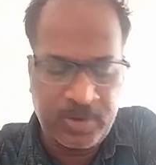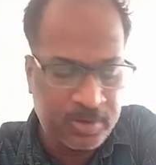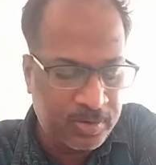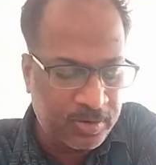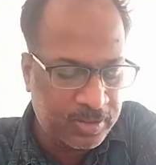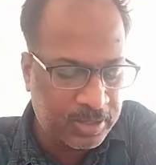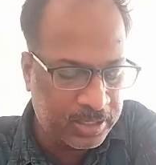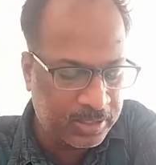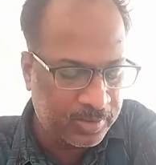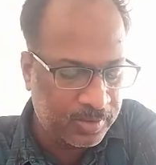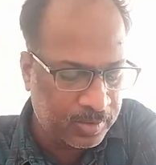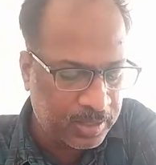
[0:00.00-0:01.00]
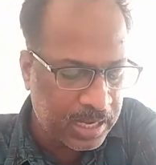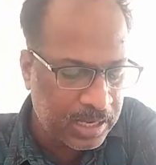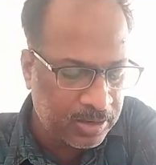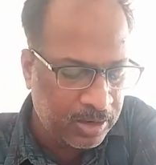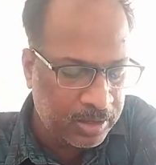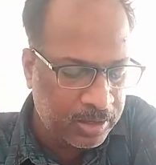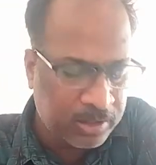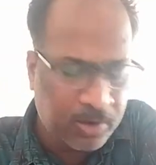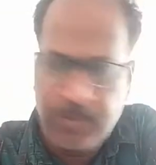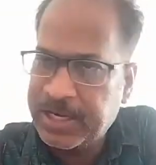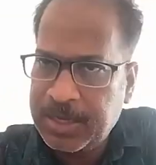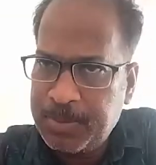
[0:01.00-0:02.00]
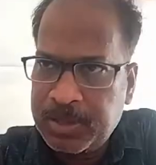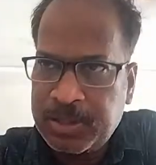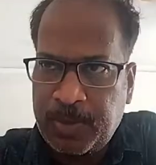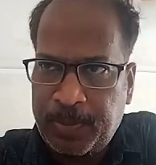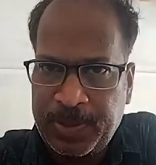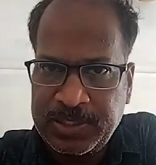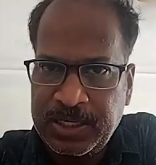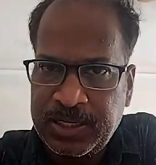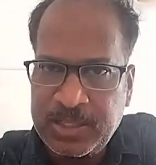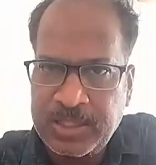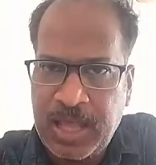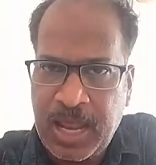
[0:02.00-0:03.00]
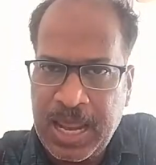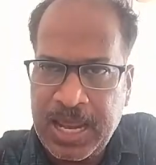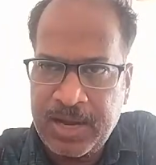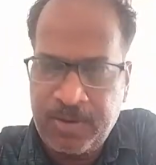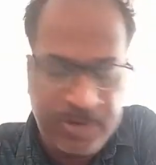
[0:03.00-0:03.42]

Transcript: You know that. Okay. So vitamins are present in the egg.